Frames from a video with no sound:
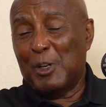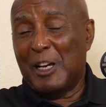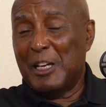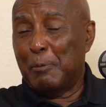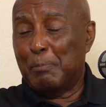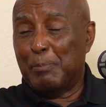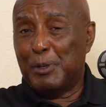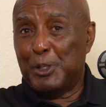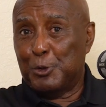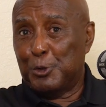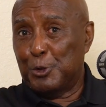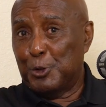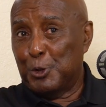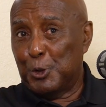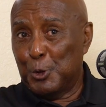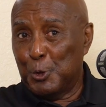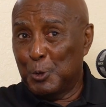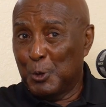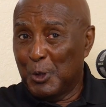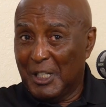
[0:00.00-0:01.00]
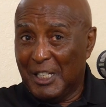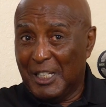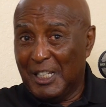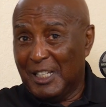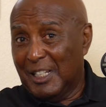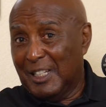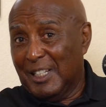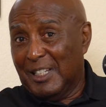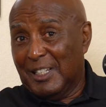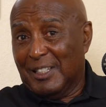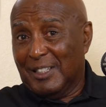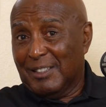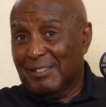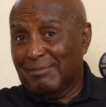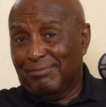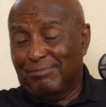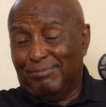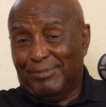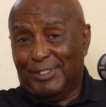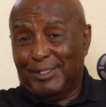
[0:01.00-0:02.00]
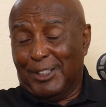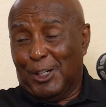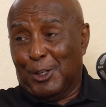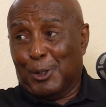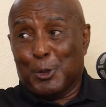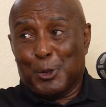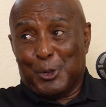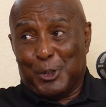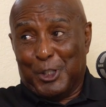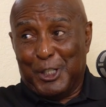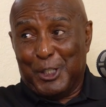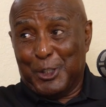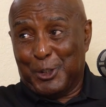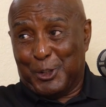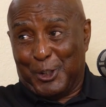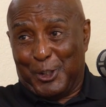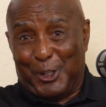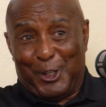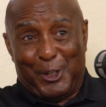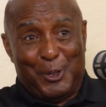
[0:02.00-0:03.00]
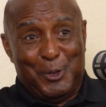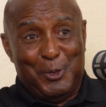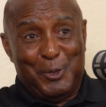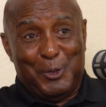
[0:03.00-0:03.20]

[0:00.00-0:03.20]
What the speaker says: trying to picture you all those years ago.